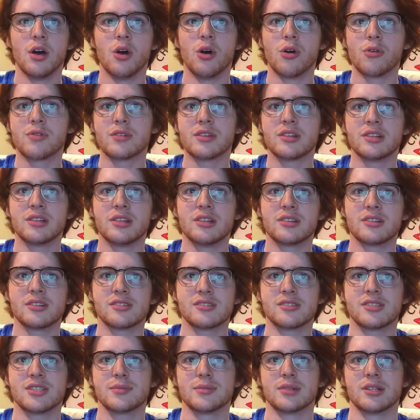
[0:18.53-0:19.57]
Over the
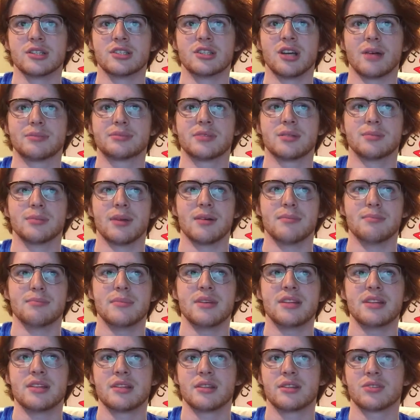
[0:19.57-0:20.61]
years, it has been adopted by
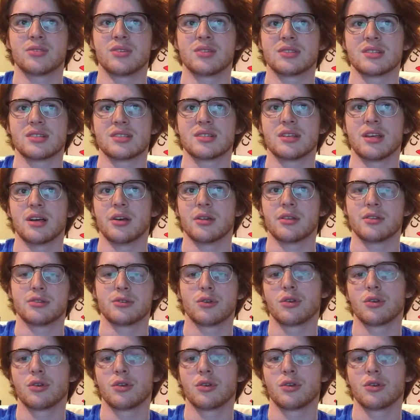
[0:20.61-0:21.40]
many throughout the South,